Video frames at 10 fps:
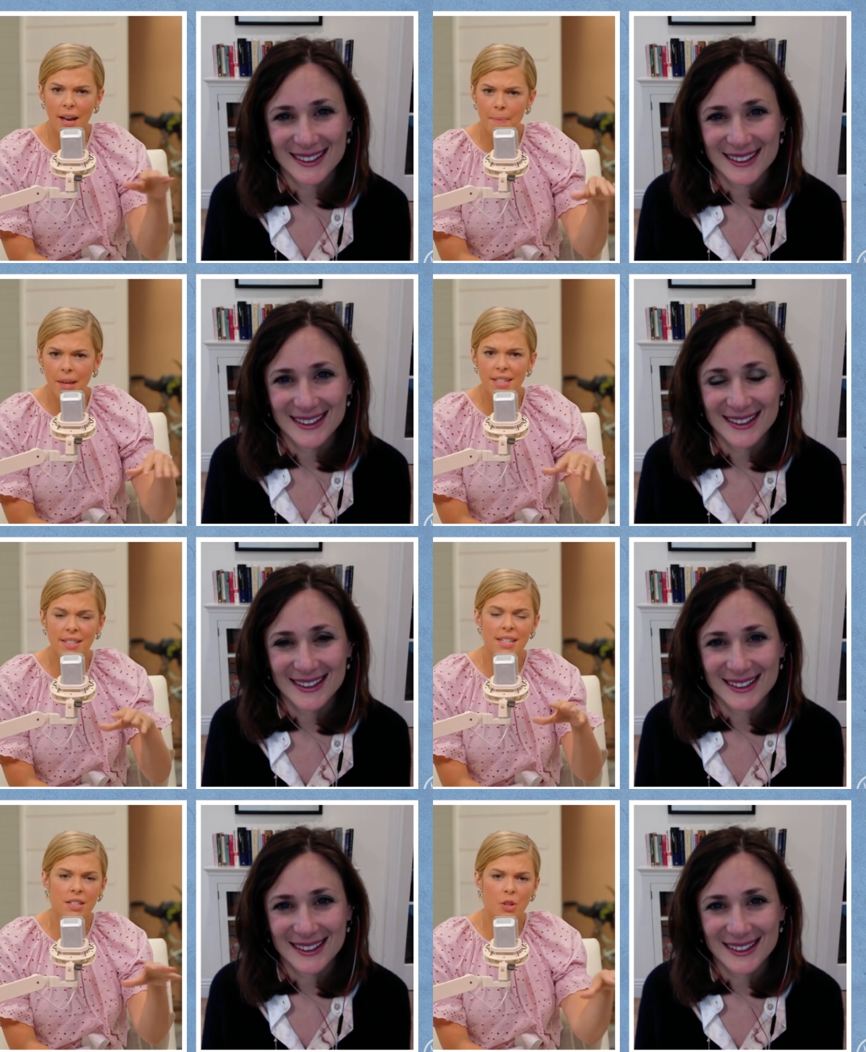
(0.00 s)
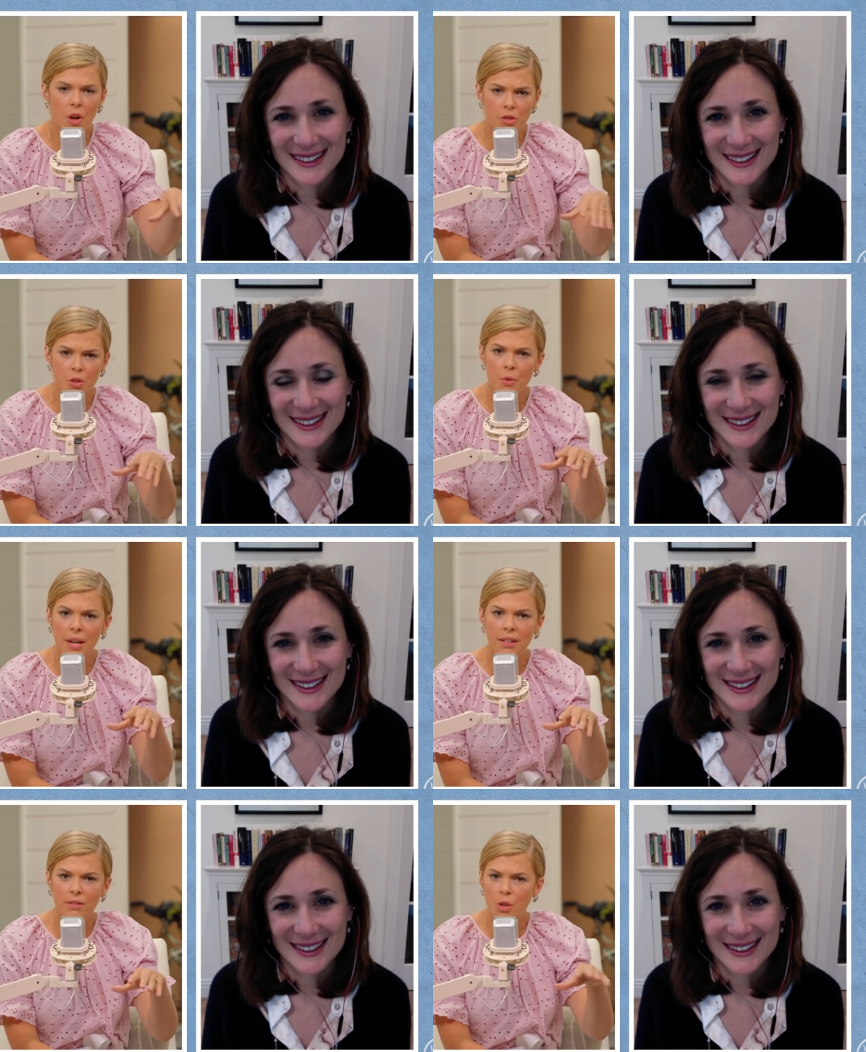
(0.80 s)
Speaker 1: am guessing it's also
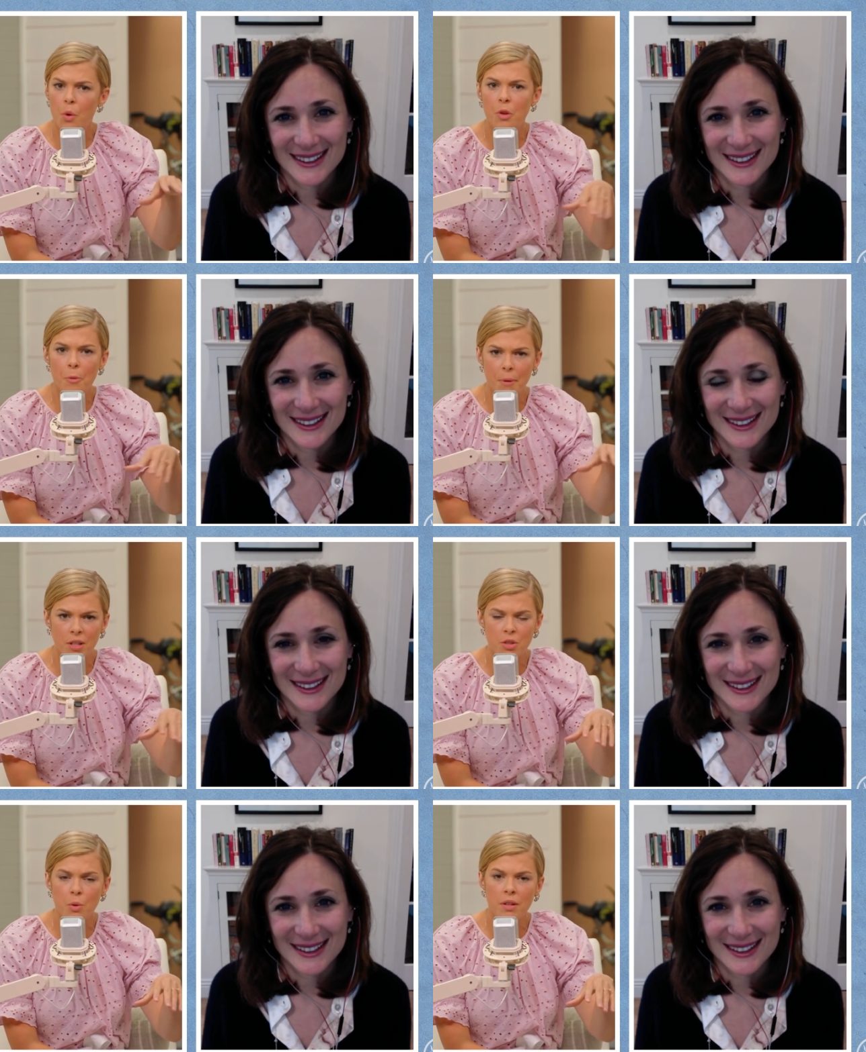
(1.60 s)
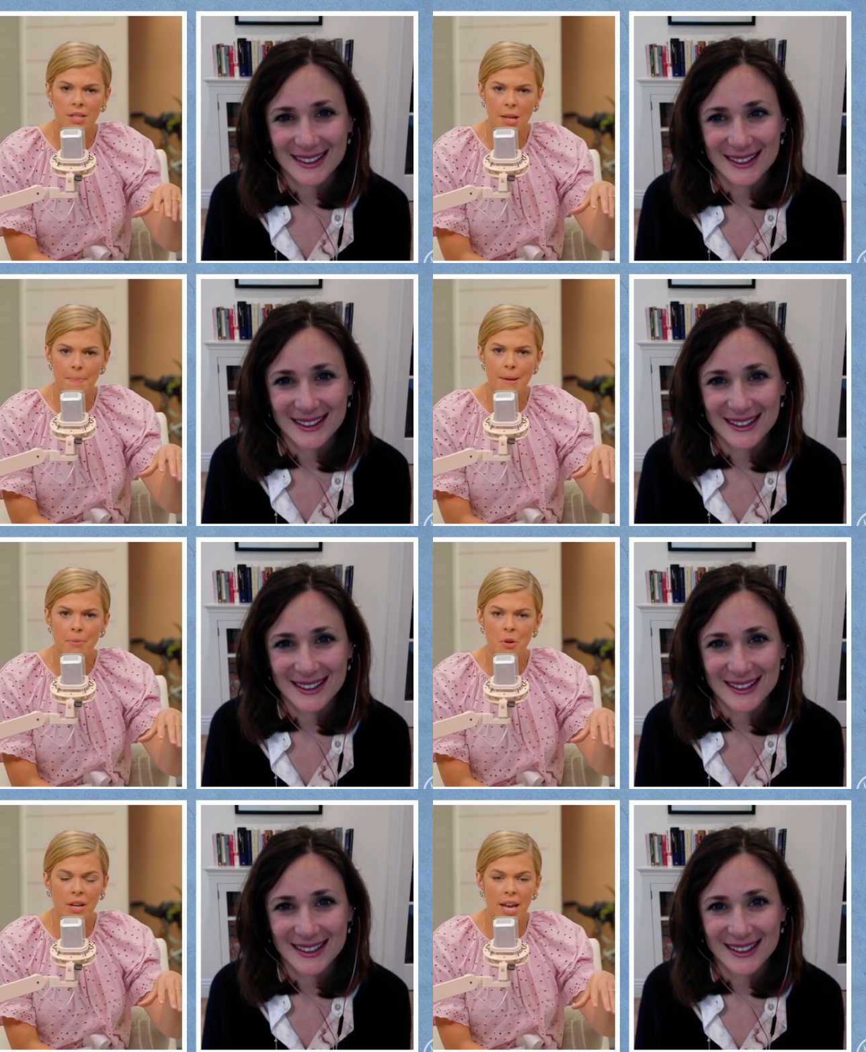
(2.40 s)
at local bookstores that
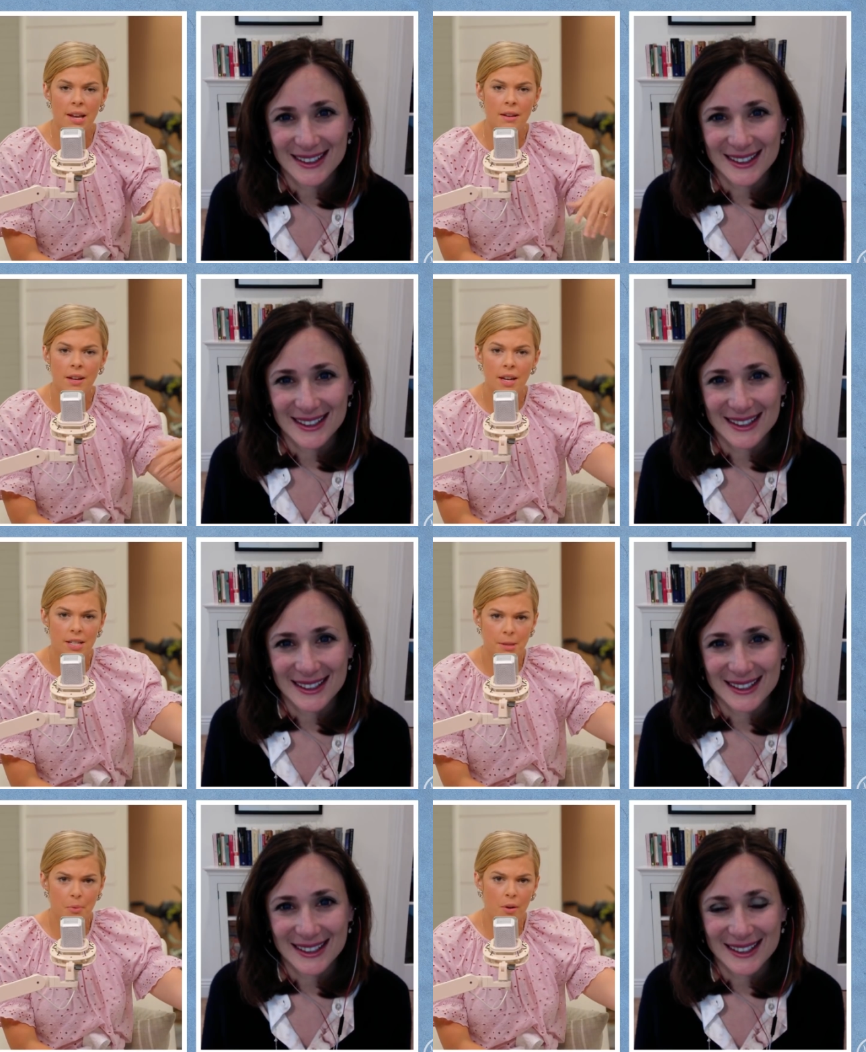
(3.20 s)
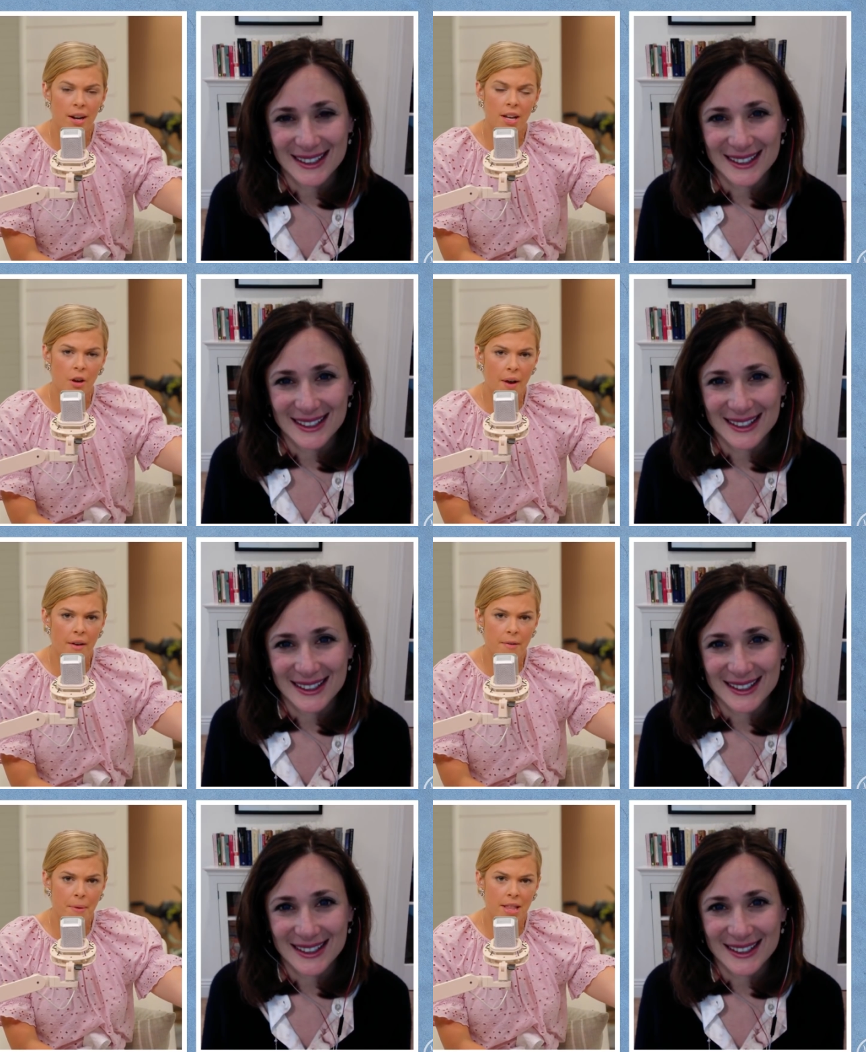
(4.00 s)
people can support and go
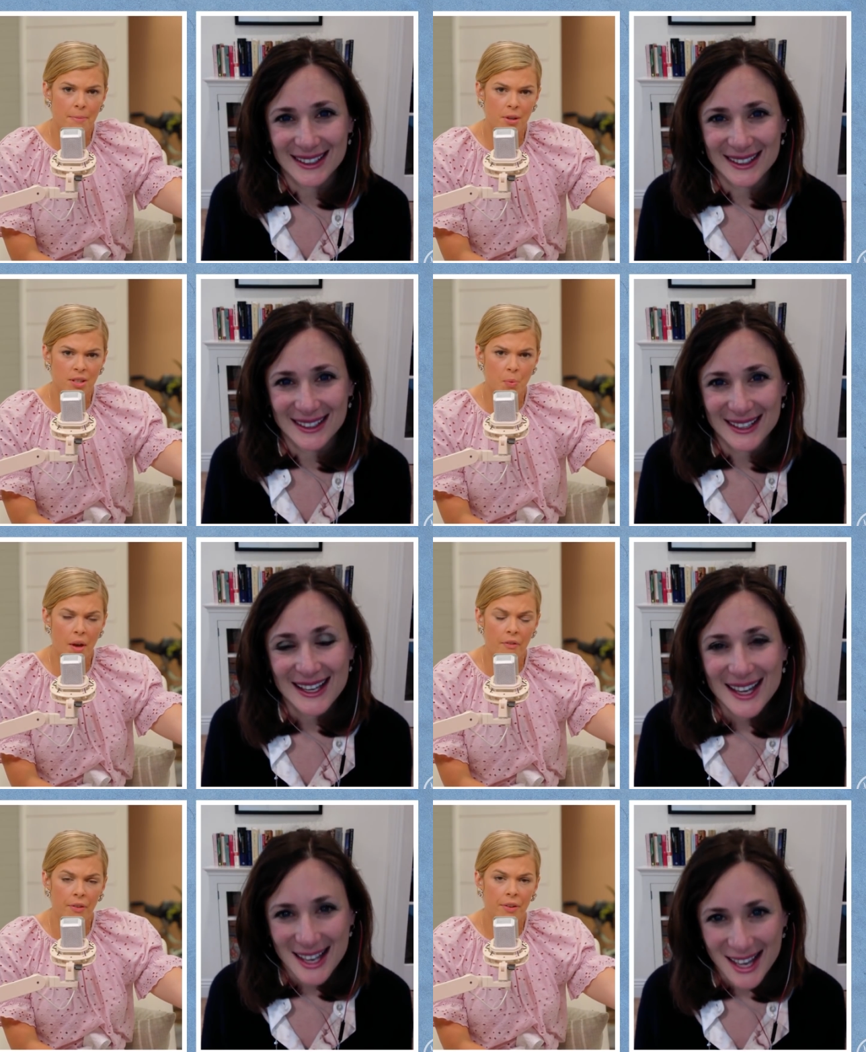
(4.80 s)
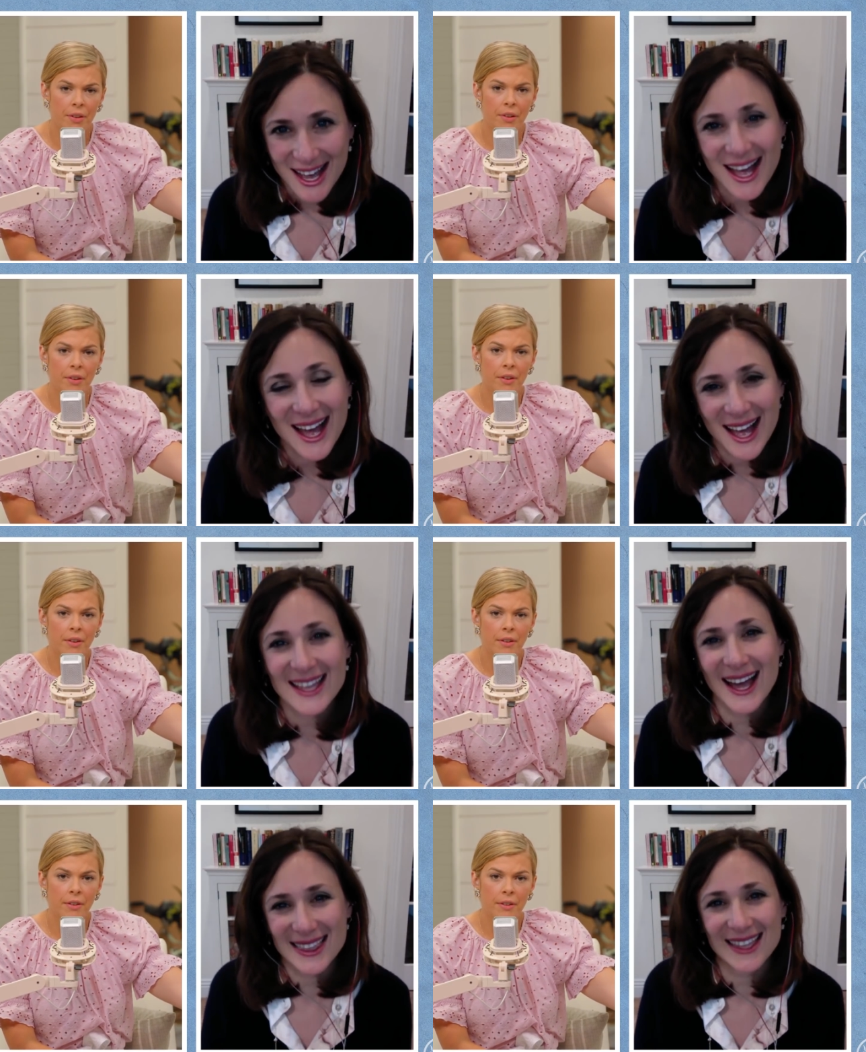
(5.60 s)
out and buy the book as well.
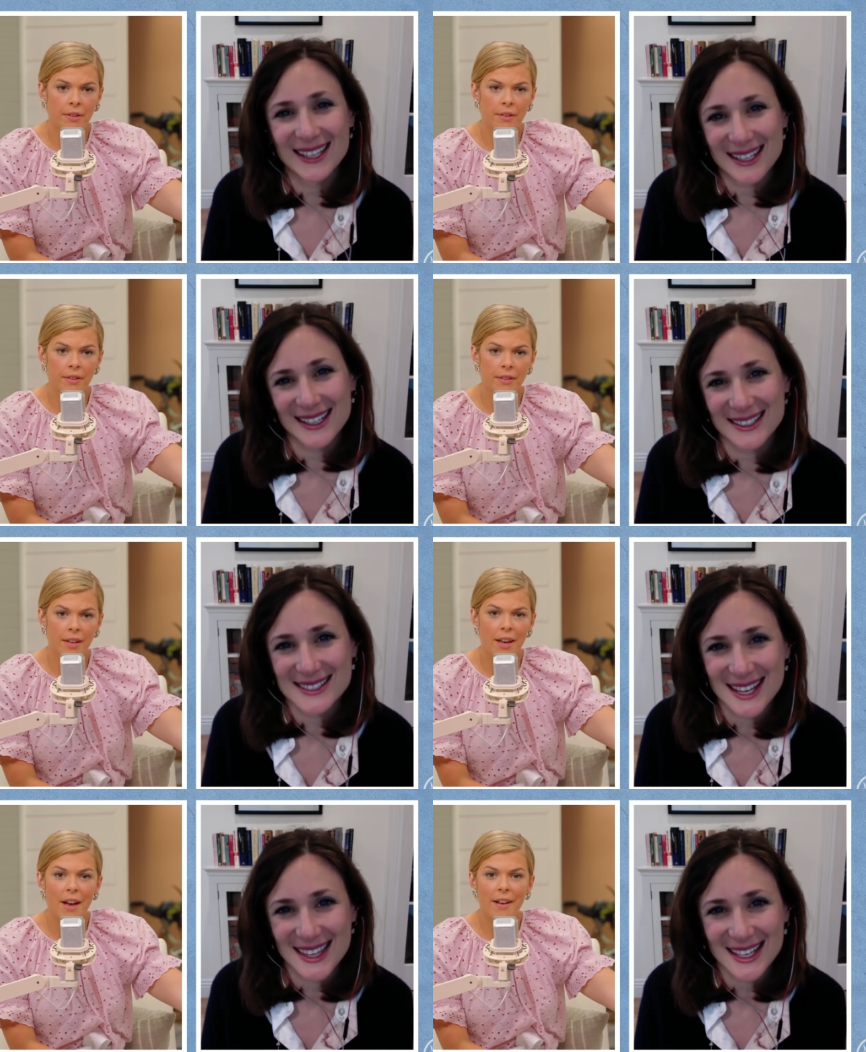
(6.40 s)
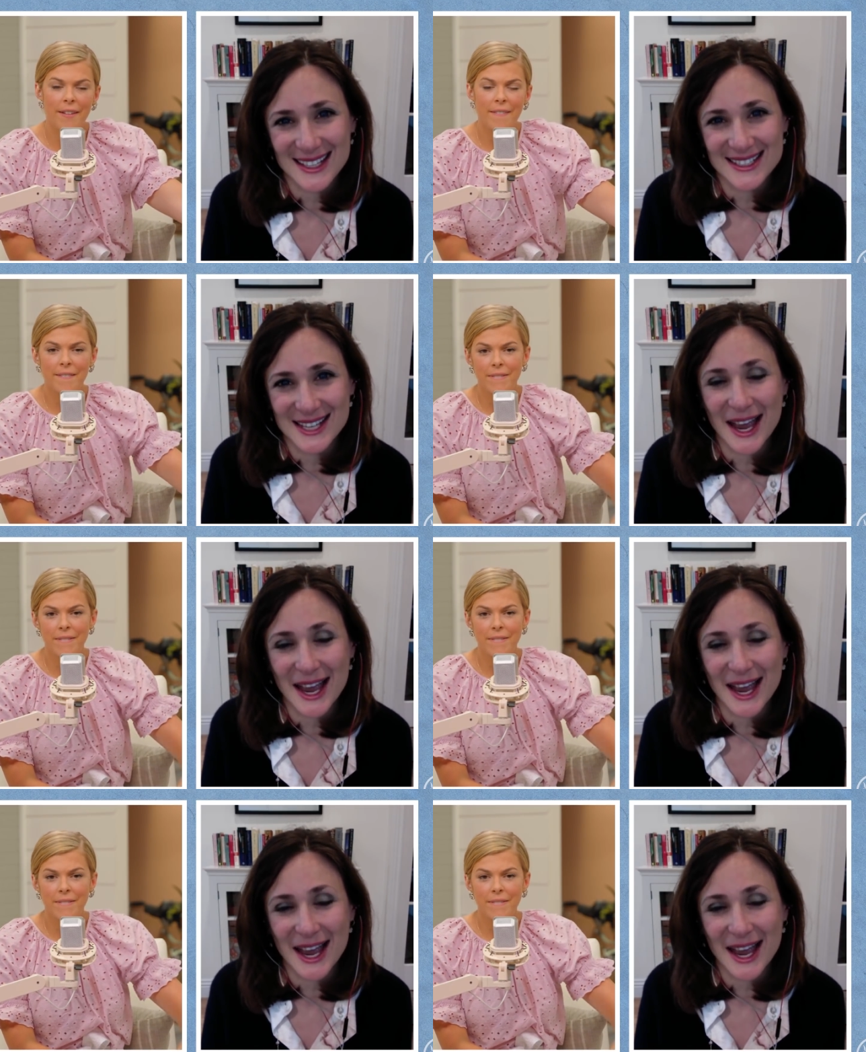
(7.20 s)
Speaker 2: I, I, think it is. I think it is. I